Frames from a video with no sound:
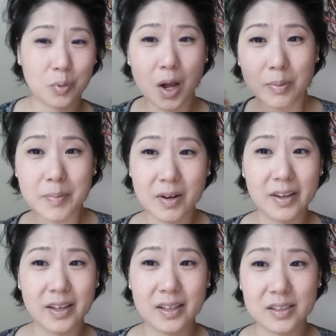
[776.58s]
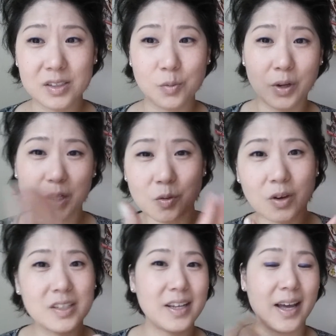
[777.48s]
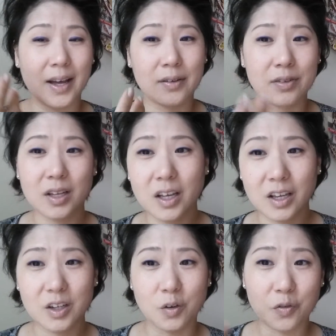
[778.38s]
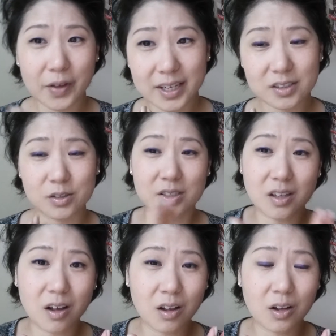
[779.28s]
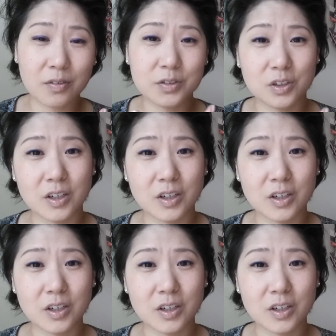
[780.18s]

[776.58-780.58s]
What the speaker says: problem areas? What do you want to have, you know, fixed or solved?